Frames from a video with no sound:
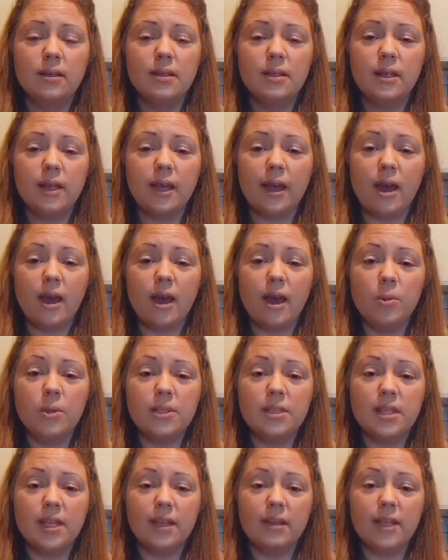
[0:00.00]

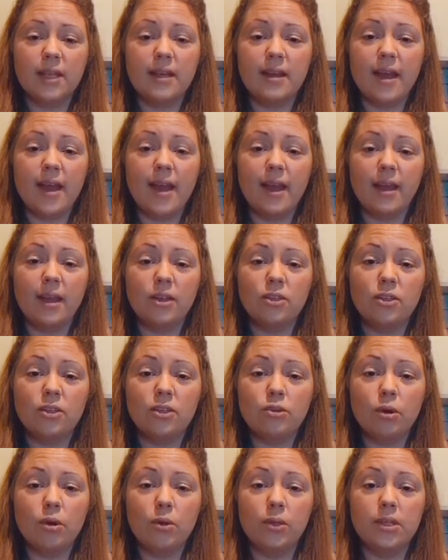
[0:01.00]
encompassing the neck and
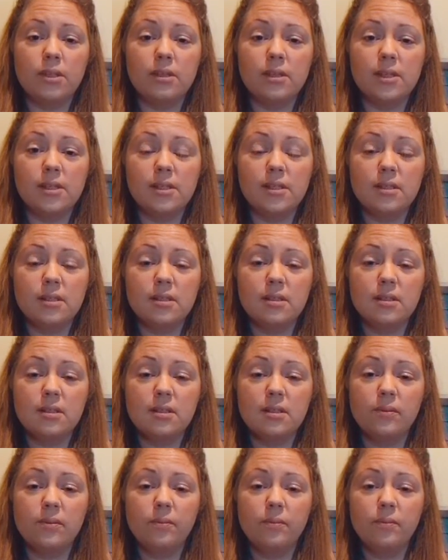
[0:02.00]
shoulders,
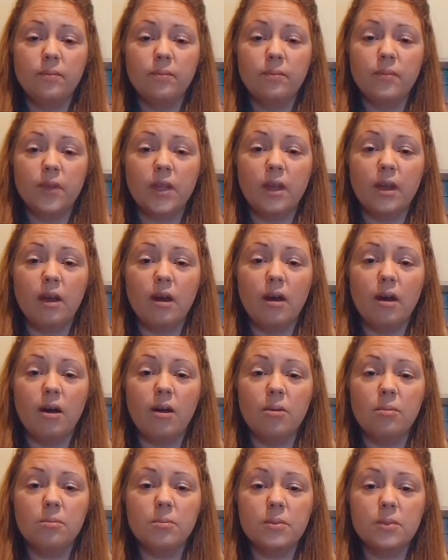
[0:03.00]
the
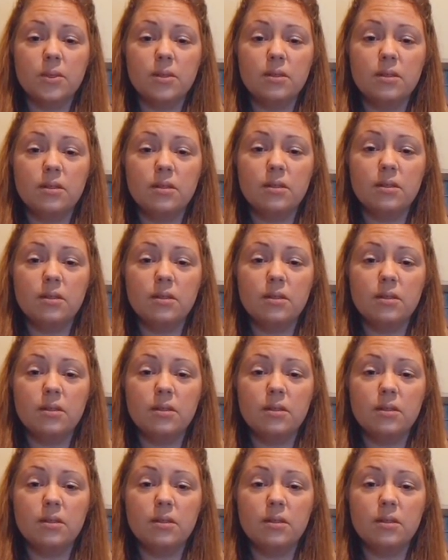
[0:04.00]
arms,